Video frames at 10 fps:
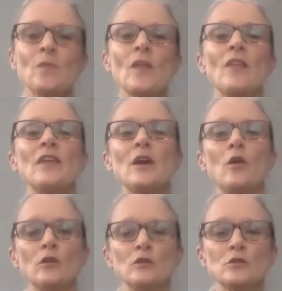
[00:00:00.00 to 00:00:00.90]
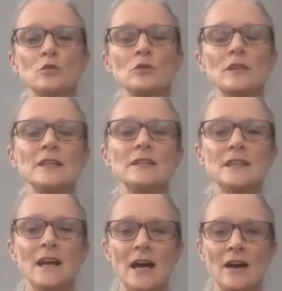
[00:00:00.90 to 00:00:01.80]
They also need to
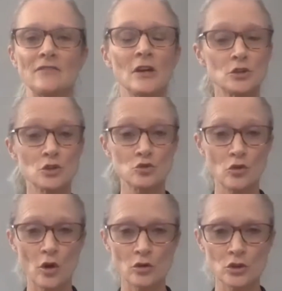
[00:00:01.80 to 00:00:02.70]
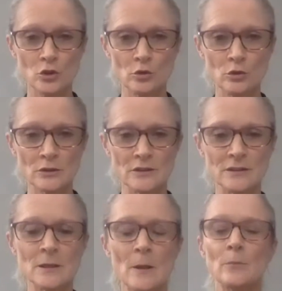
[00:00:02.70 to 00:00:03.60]
have strong
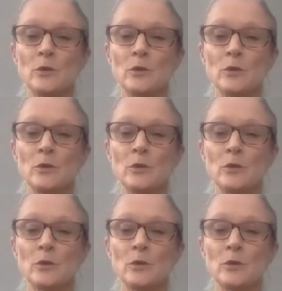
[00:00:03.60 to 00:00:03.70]
shoulders